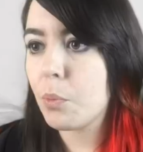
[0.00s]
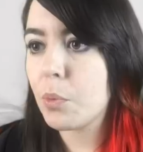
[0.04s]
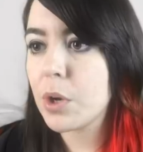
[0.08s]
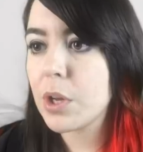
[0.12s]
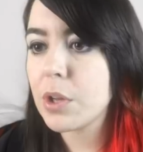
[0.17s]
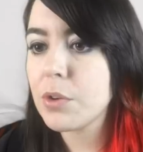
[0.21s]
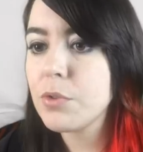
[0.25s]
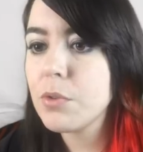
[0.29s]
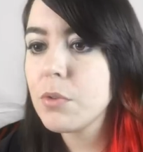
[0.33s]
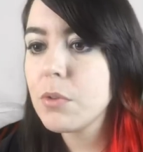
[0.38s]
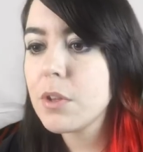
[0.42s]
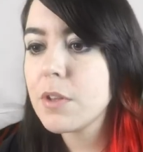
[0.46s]
When
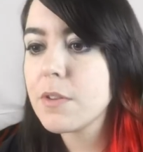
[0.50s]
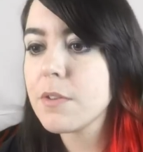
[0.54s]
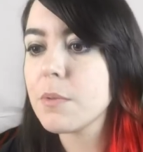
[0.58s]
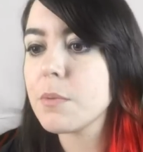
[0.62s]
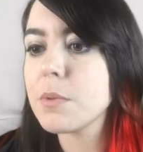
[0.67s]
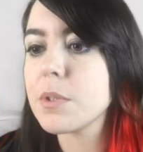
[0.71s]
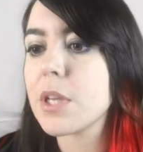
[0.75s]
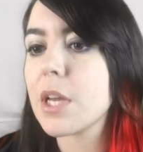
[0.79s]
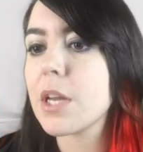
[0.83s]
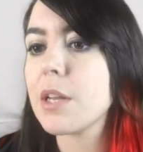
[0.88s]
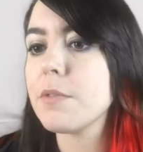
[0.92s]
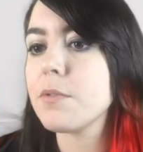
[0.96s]
I drew these, I
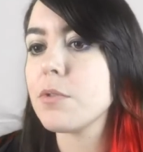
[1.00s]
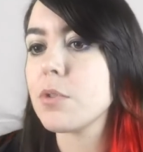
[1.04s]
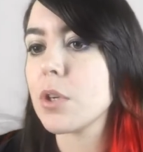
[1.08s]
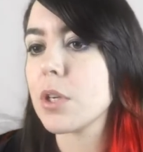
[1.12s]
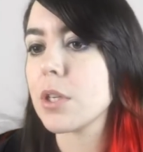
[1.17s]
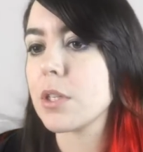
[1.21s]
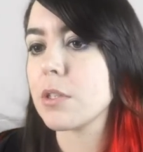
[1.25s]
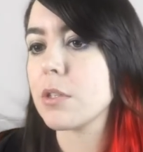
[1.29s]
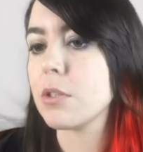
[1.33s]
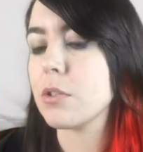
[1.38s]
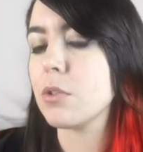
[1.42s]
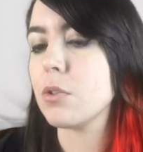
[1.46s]
was kind of
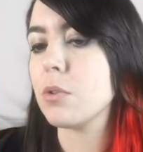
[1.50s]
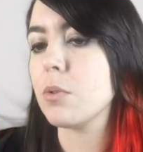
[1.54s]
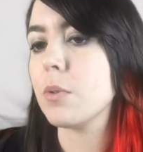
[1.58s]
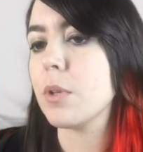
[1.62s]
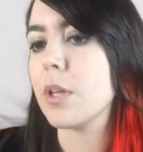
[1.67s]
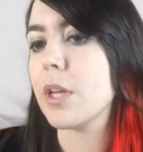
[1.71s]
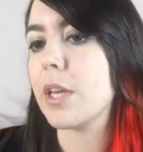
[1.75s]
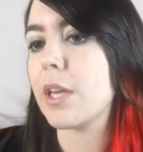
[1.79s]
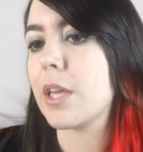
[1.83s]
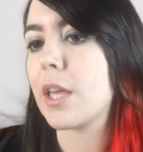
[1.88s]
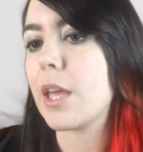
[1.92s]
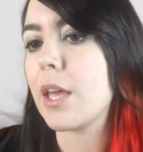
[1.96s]
trying to do
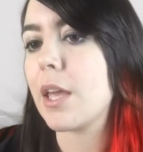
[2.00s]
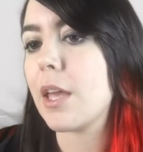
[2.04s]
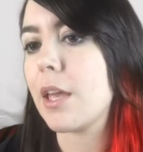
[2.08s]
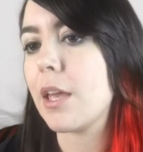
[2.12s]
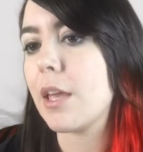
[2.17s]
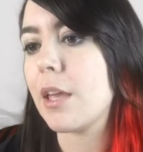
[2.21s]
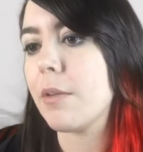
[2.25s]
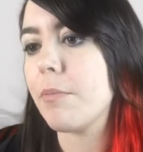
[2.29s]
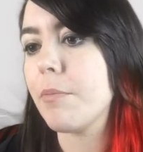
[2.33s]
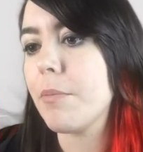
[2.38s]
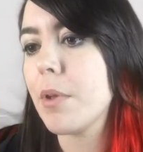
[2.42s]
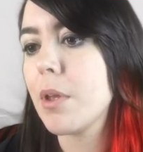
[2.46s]
like
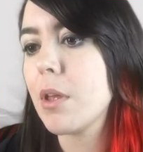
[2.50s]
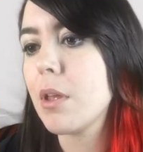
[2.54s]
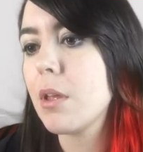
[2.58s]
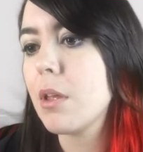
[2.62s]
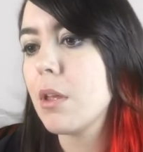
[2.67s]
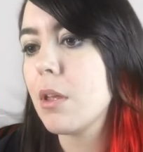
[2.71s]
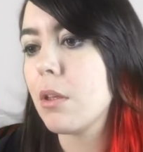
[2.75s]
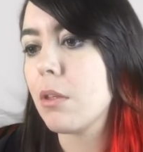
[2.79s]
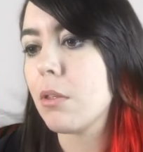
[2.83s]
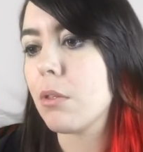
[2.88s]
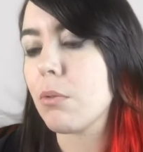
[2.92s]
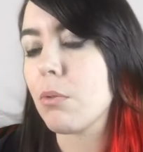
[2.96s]
a
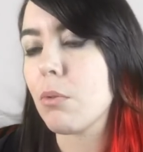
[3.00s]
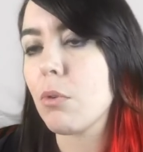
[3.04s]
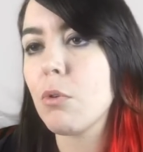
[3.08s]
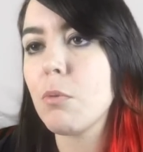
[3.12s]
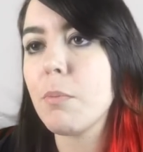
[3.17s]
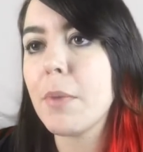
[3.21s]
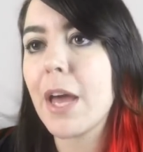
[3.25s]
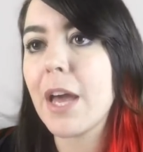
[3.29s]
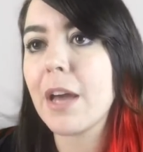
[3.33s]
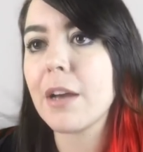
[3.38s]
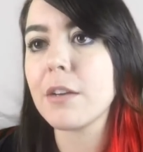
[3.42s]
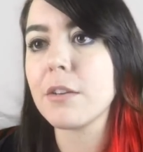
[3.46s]

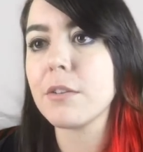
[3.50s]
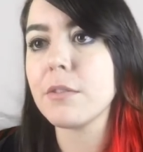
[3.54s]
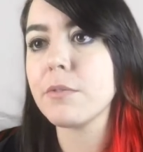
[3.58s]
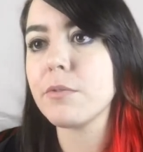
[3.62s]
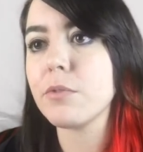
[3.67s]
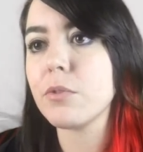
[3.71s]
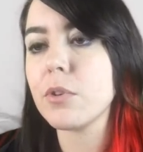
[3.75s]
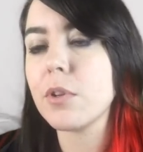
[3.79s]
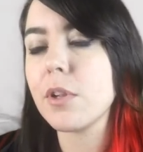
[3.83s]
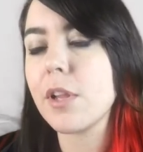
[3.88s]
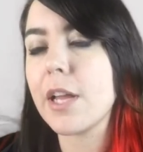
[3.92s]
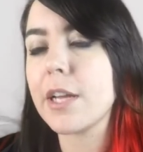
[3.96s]
throwback,
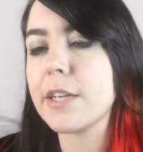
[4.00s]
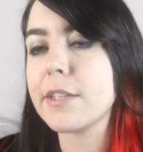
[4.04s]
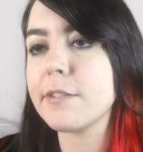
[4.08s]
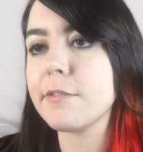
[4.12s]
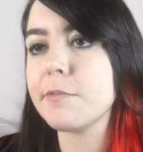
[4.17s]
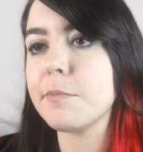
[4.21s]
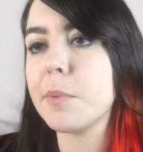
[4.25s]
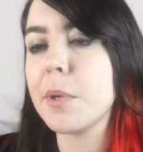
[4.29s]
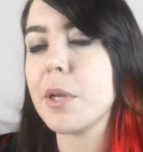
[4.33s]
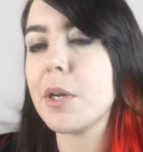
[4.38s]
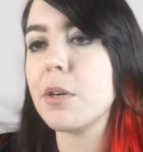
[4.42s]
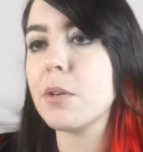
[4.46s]
for lack
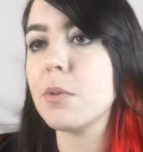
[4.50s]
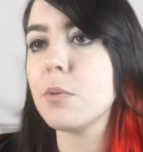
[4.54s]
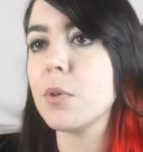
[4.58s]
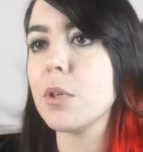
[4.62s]
of better